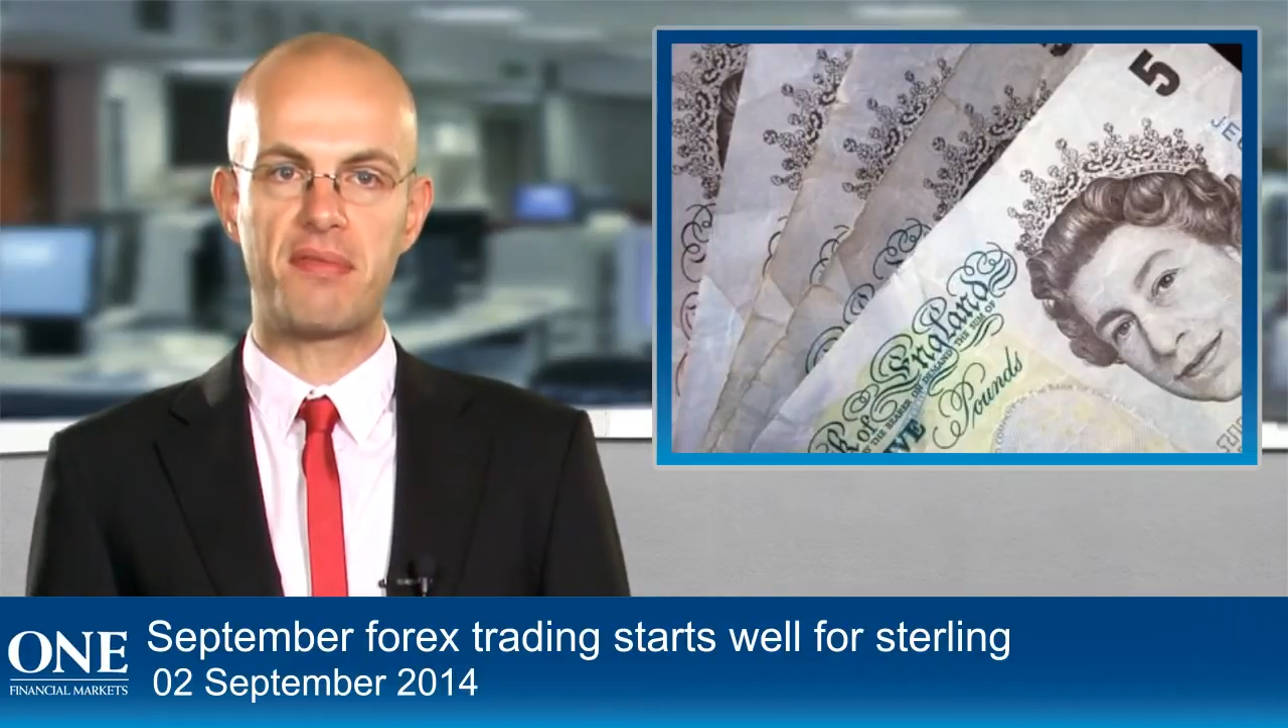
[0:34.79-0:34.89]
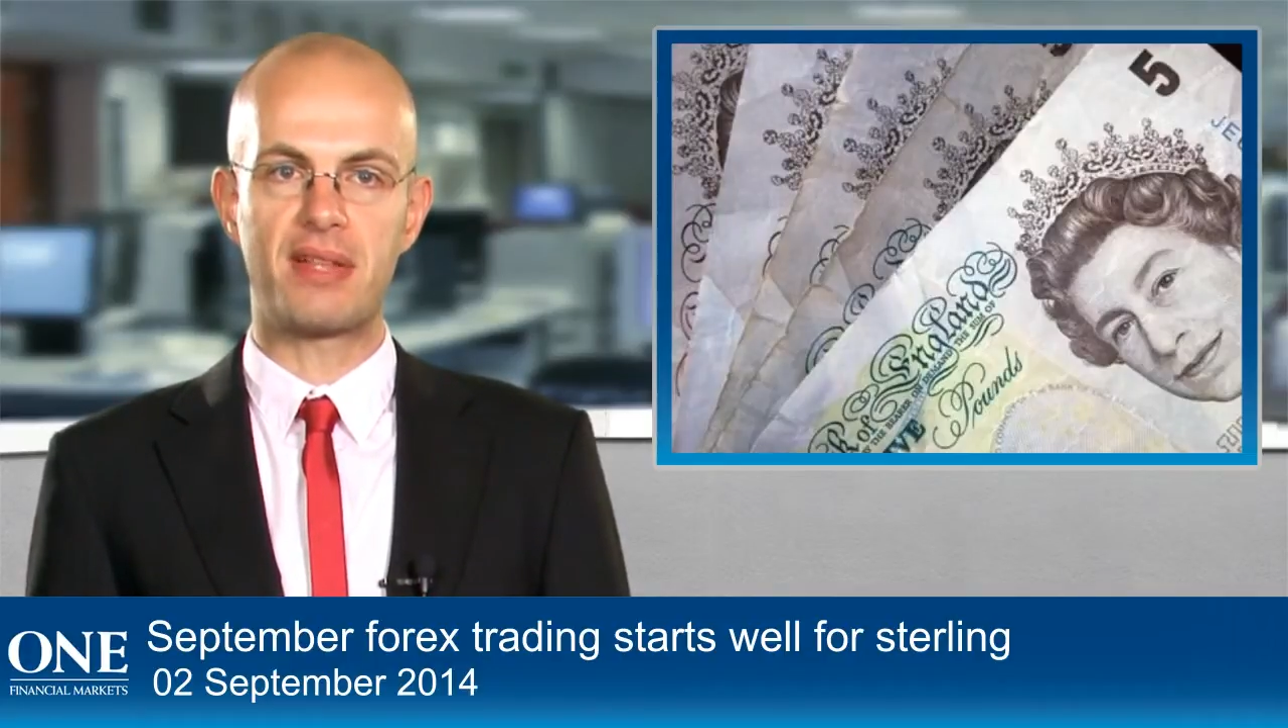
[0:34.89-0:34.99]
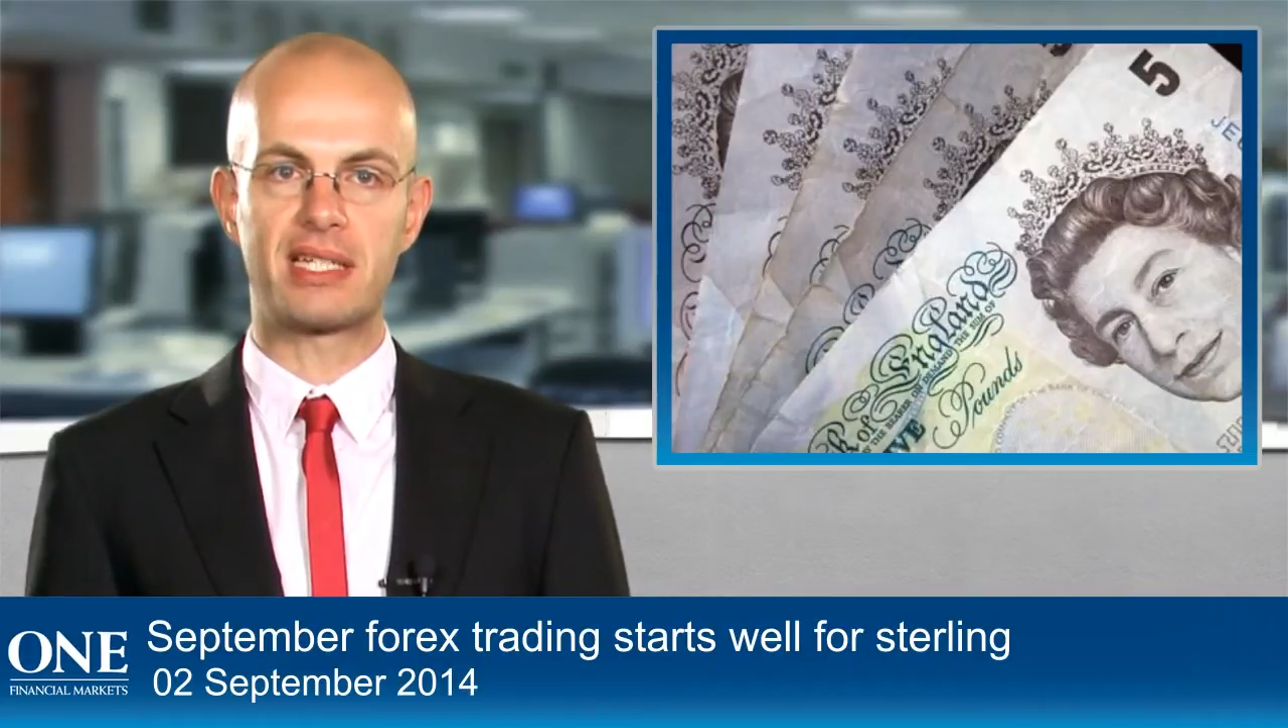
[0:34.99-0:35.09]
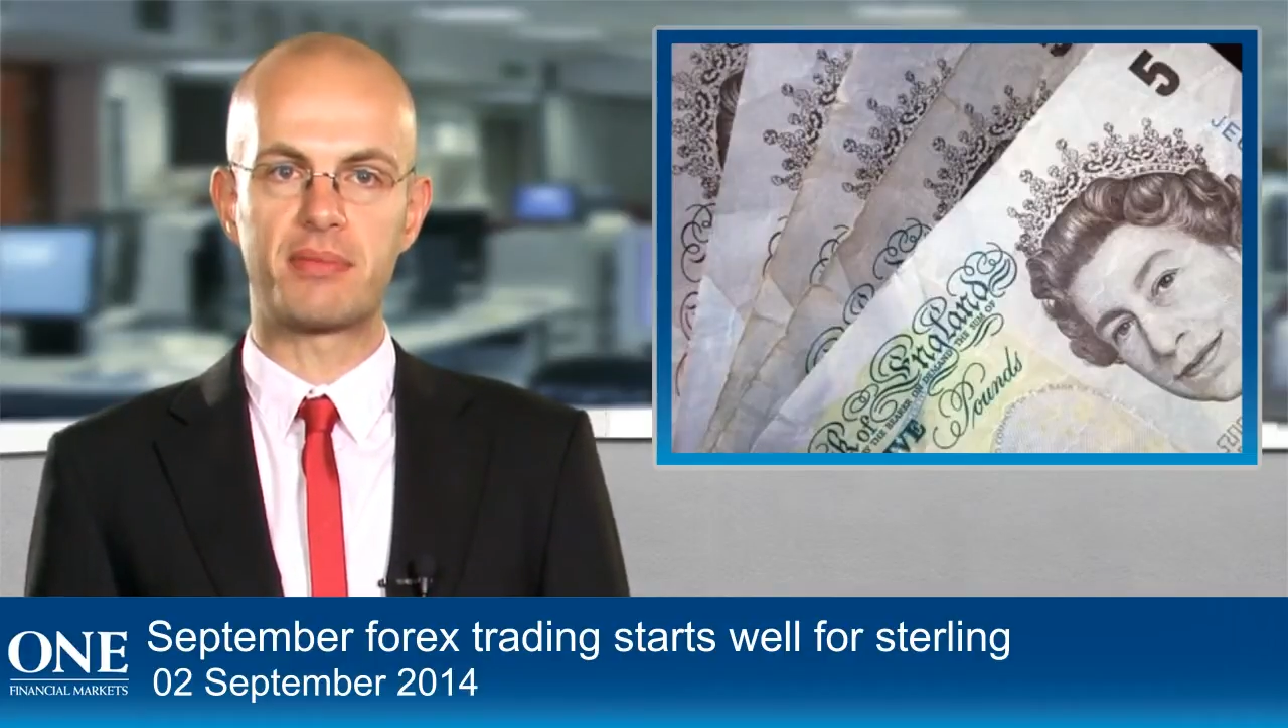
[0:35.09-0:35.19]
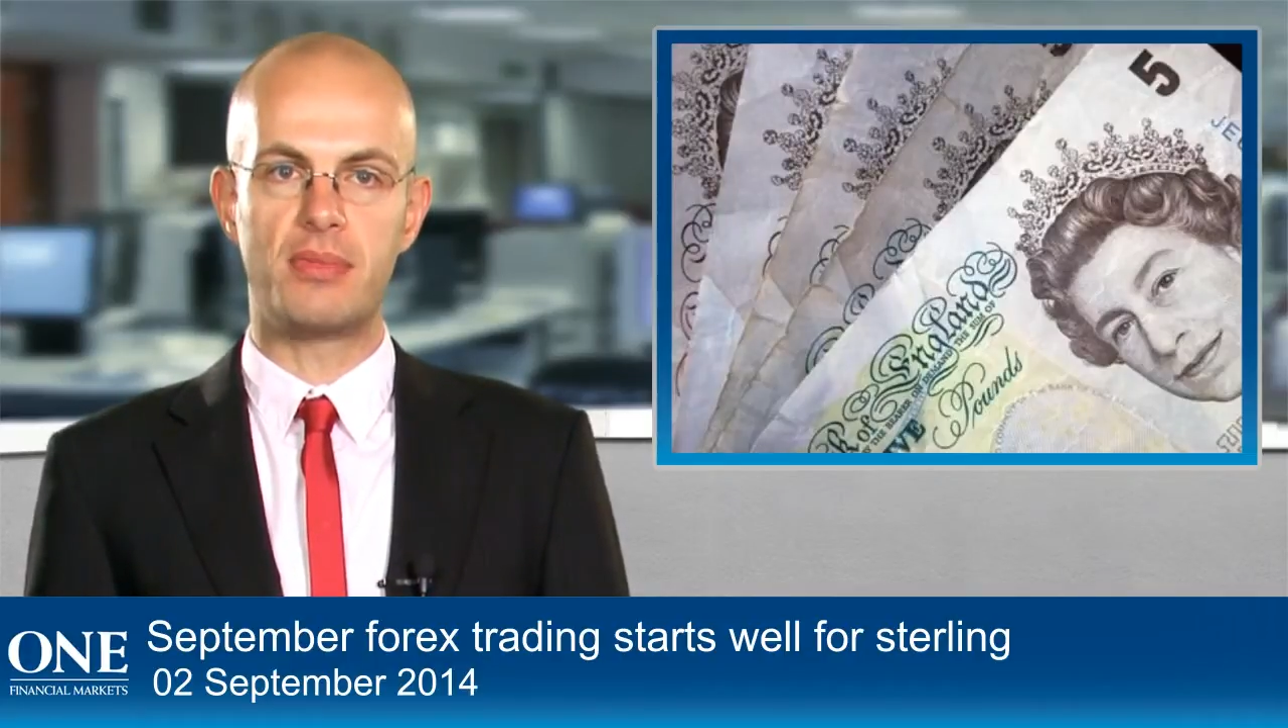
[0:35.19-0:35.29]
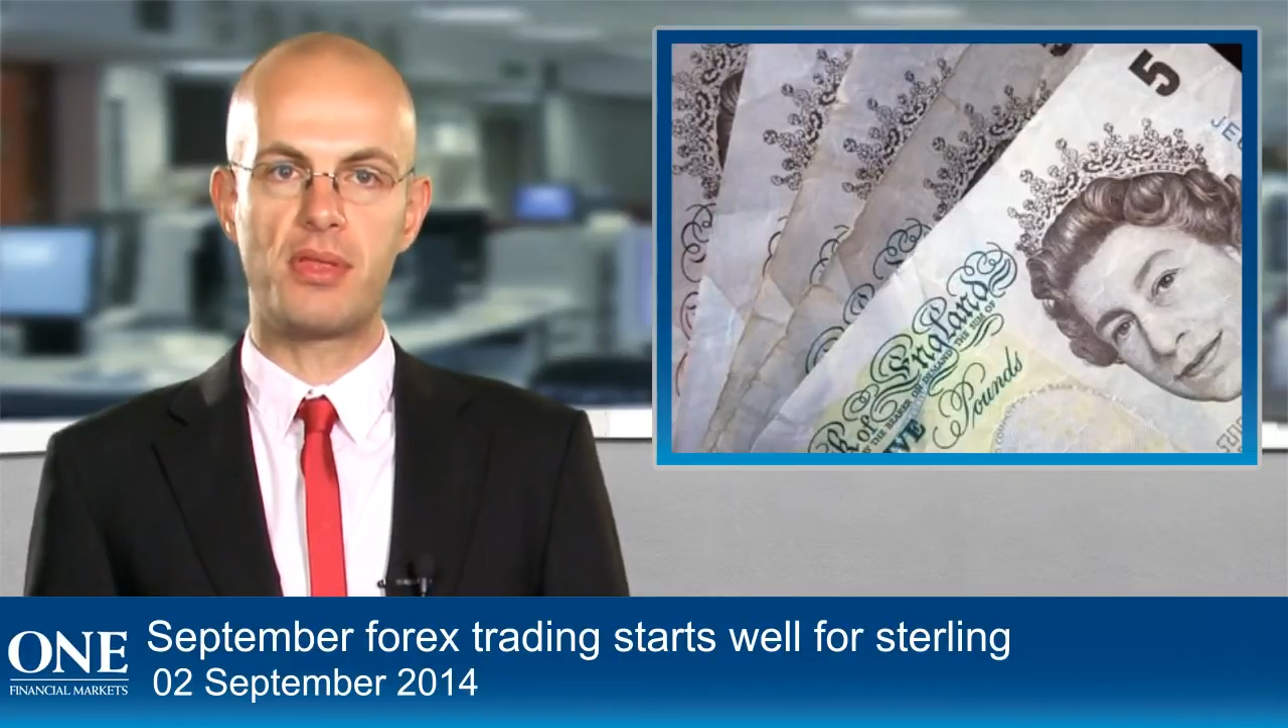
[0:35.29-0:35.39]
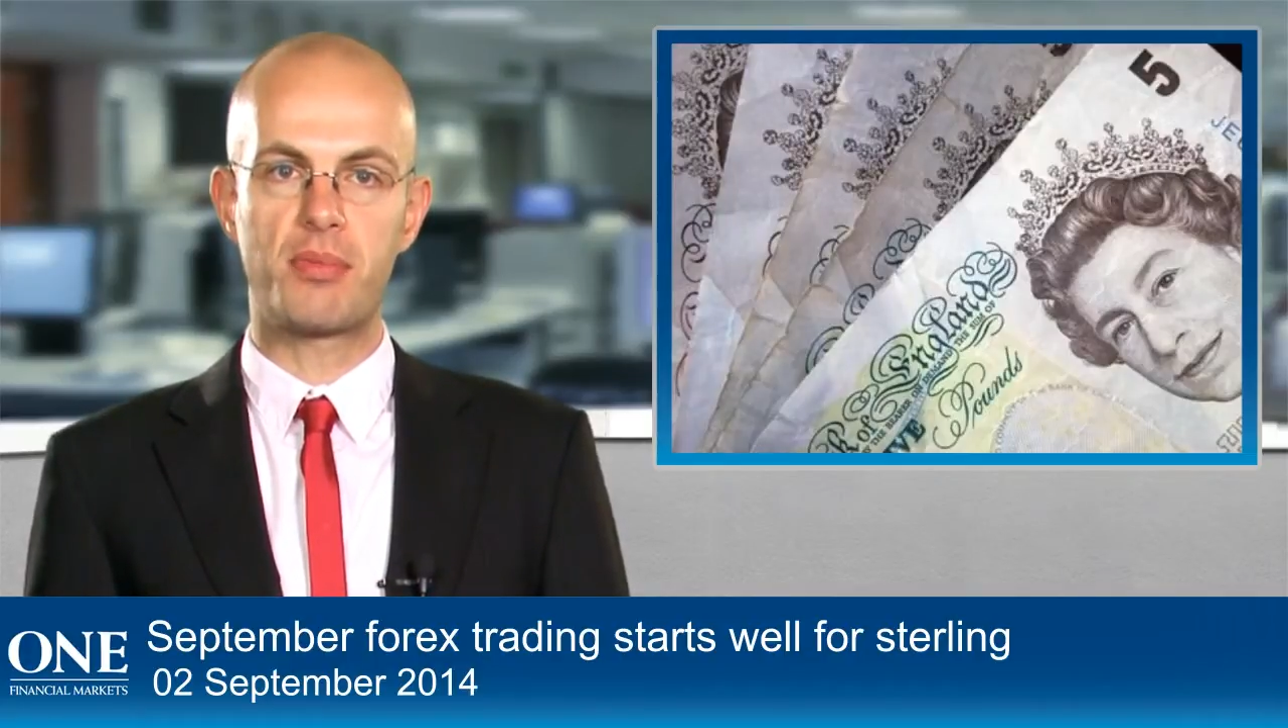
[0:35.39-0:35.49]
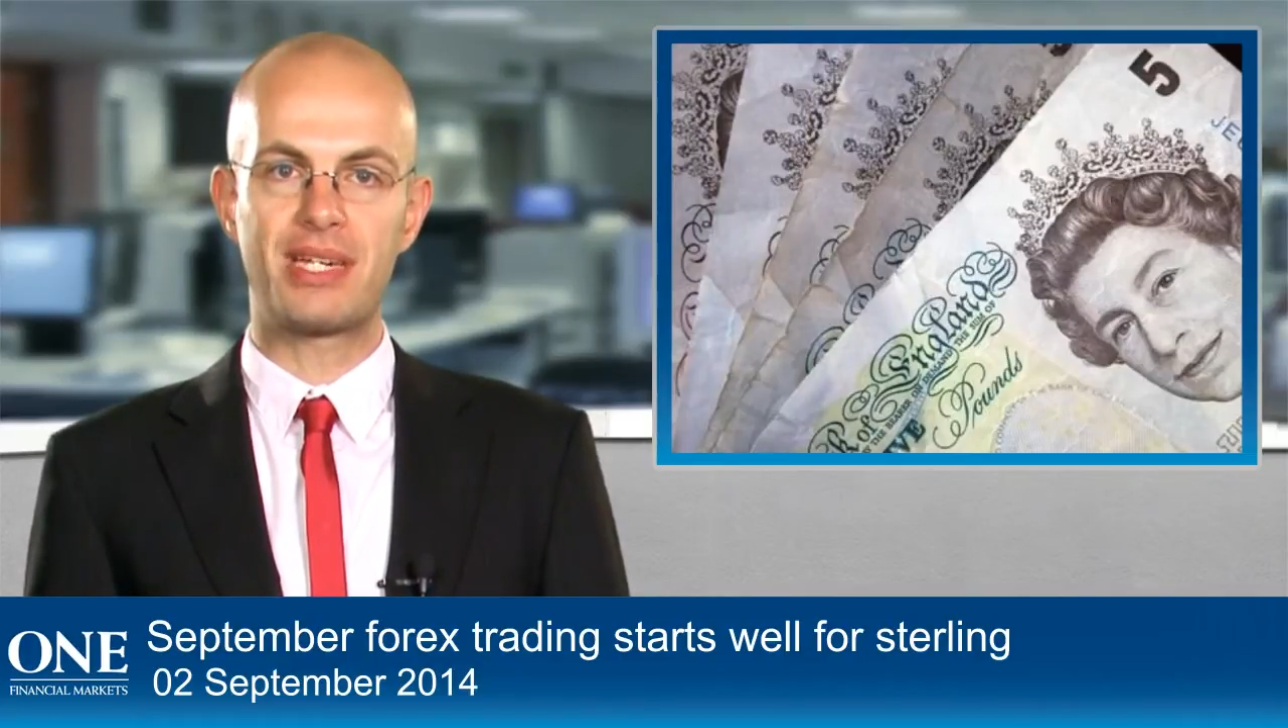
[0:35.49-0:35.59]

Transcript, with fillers: last month,